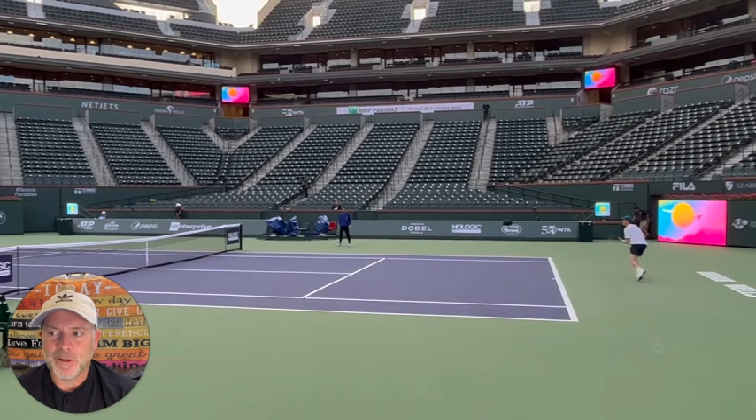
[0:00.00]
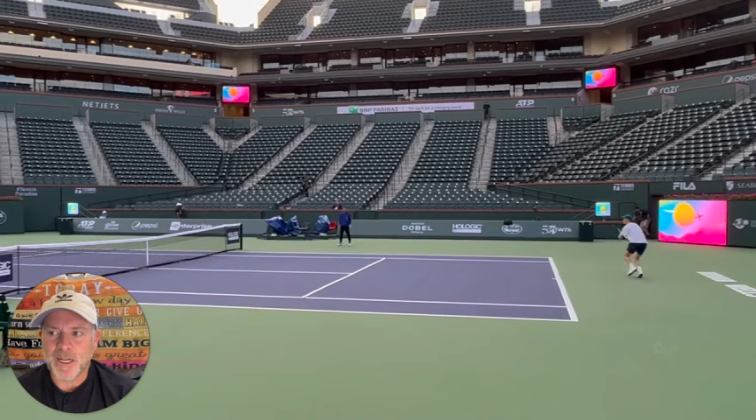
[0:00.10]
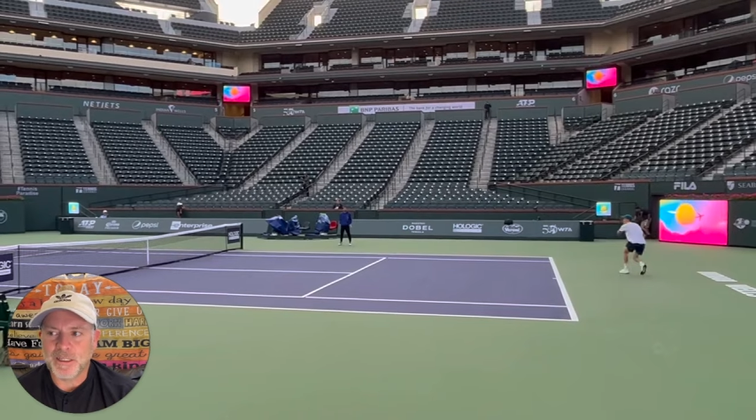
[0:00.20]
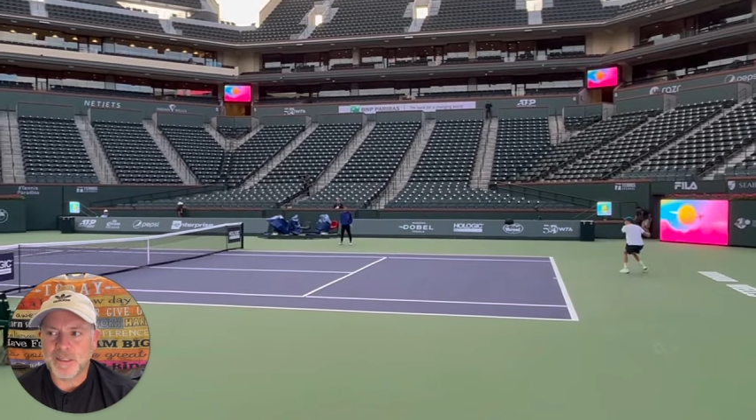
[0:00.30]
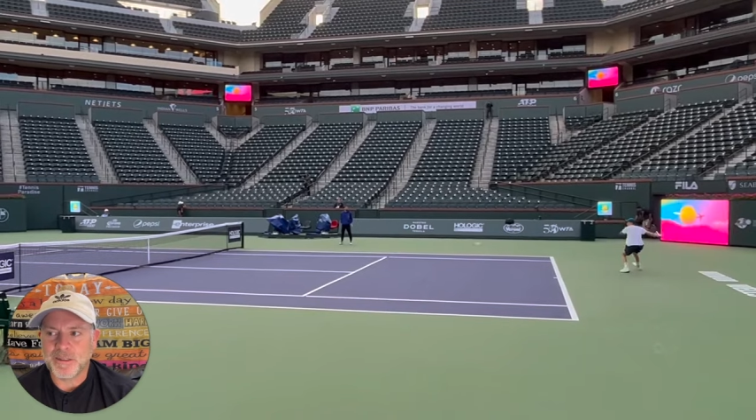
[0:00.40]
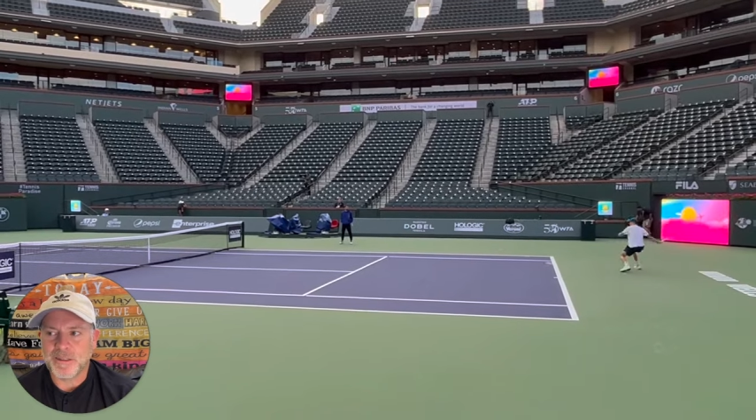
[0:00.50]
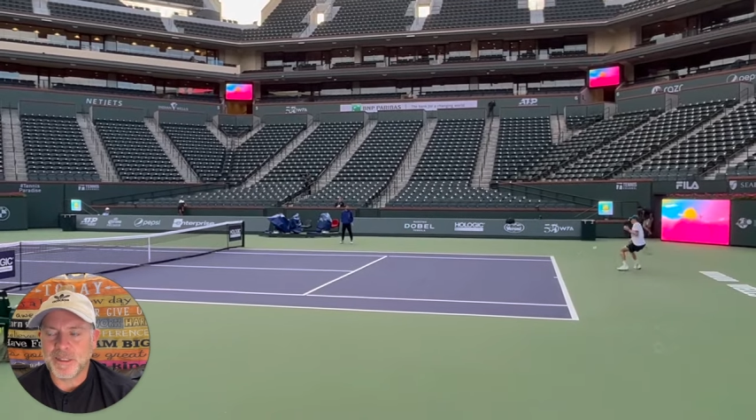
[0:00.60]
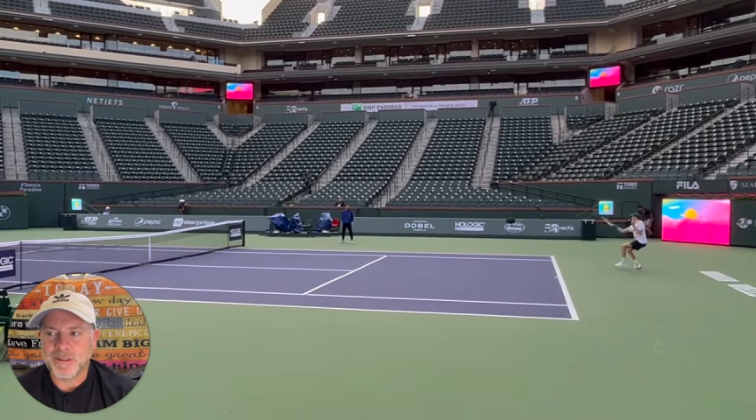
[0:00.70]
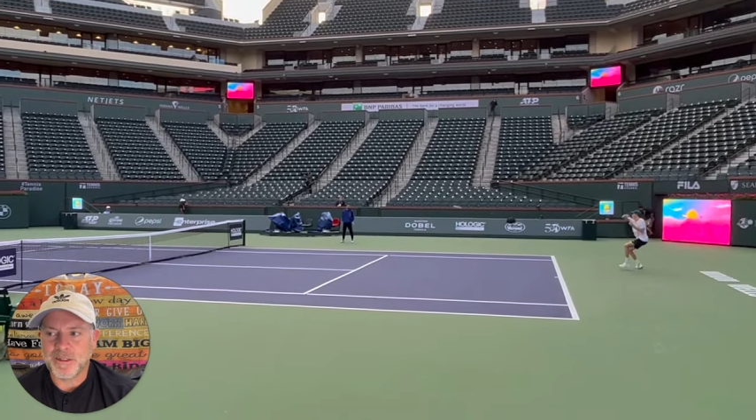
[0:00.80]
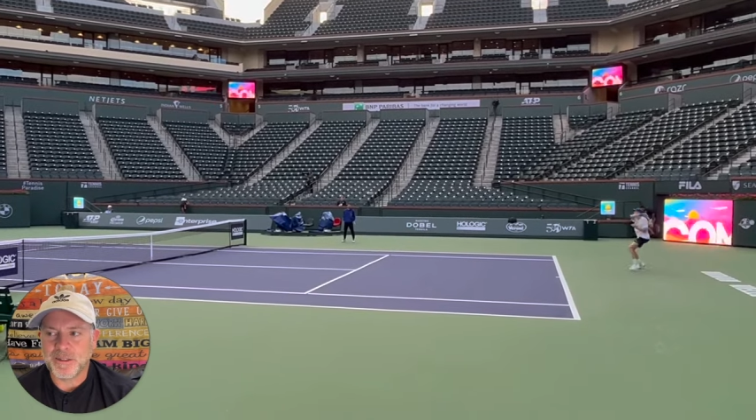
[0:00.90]
rackets
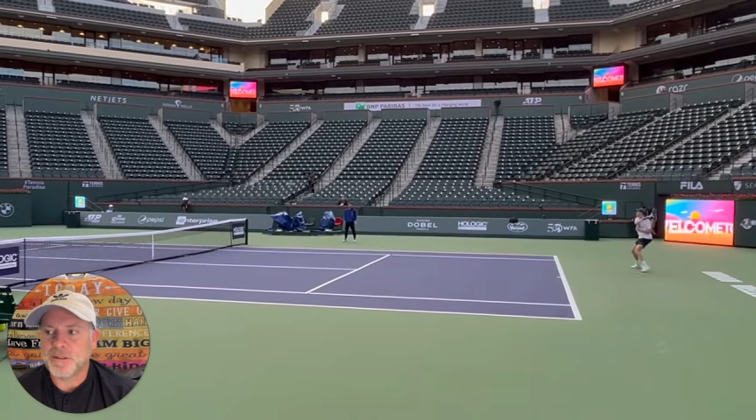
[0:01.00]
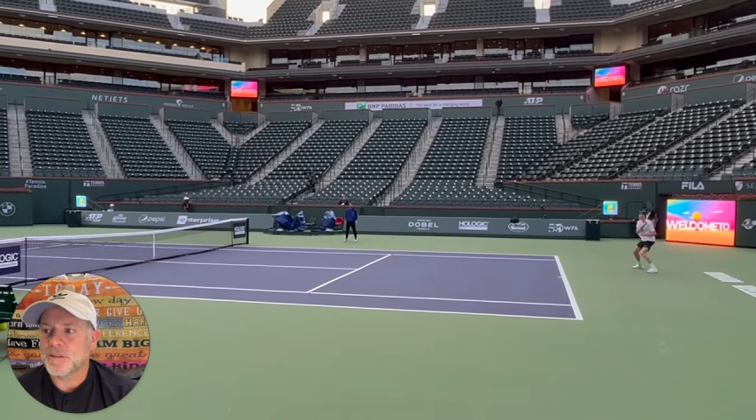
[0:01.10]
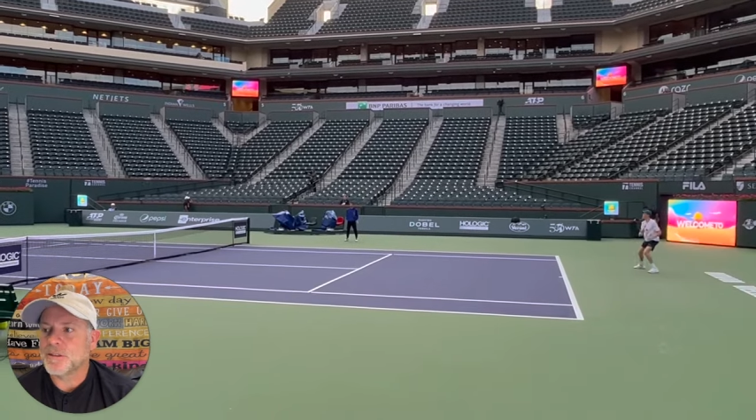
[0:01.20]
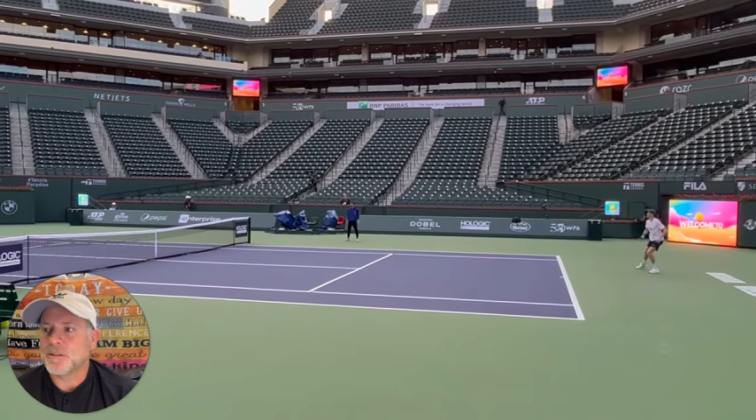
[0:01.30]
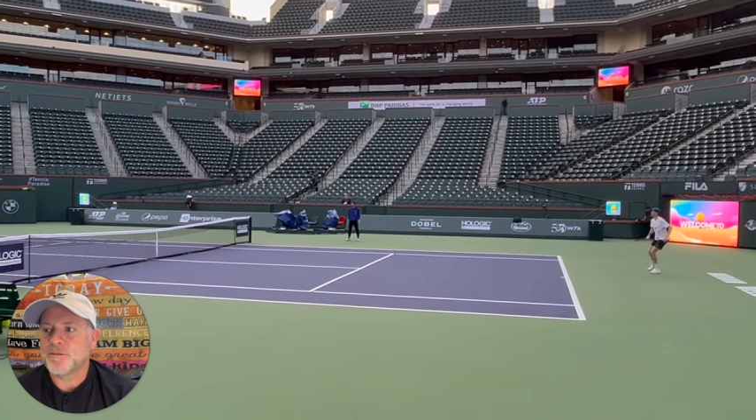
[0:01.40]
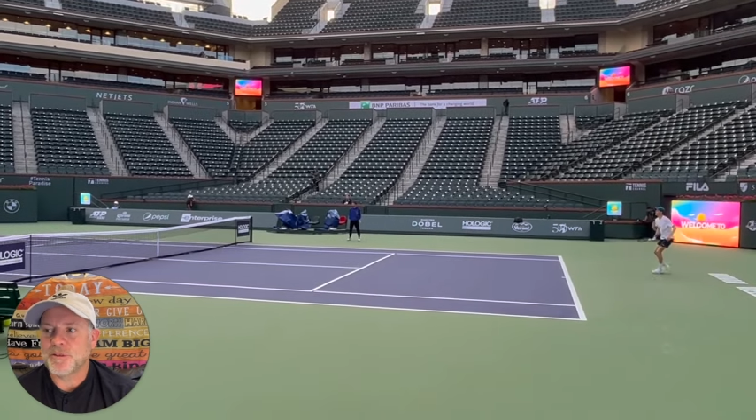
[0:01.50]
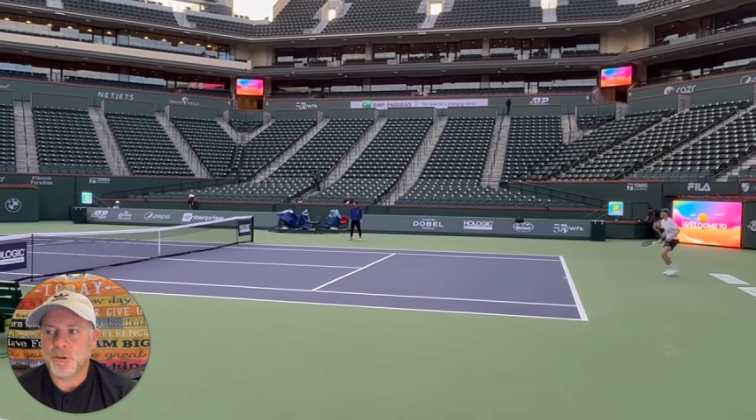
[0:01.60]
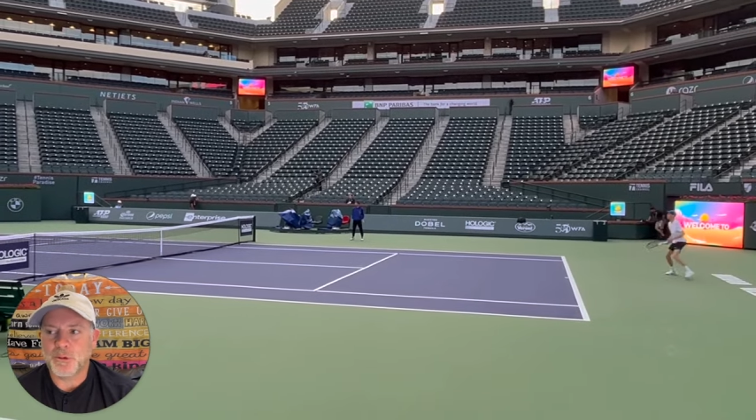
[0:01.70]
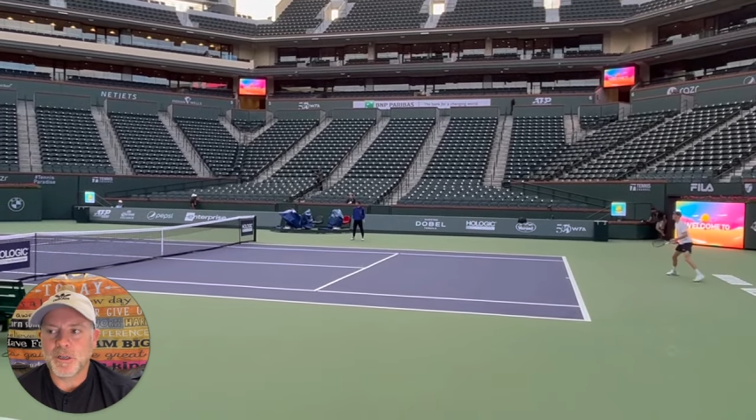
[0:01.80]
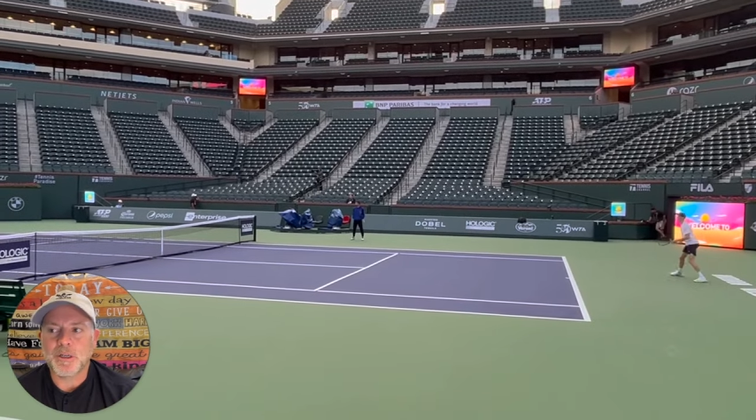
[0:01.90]
and their
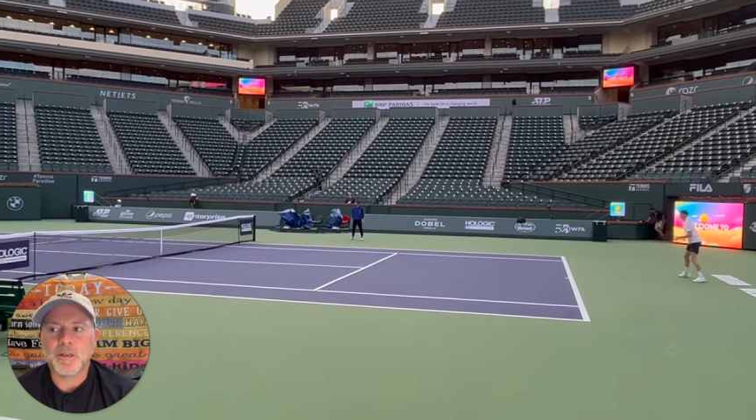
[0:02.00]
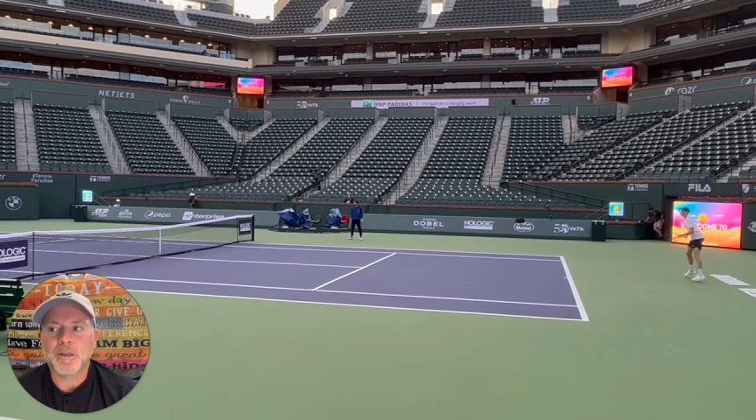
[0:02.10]
footwork.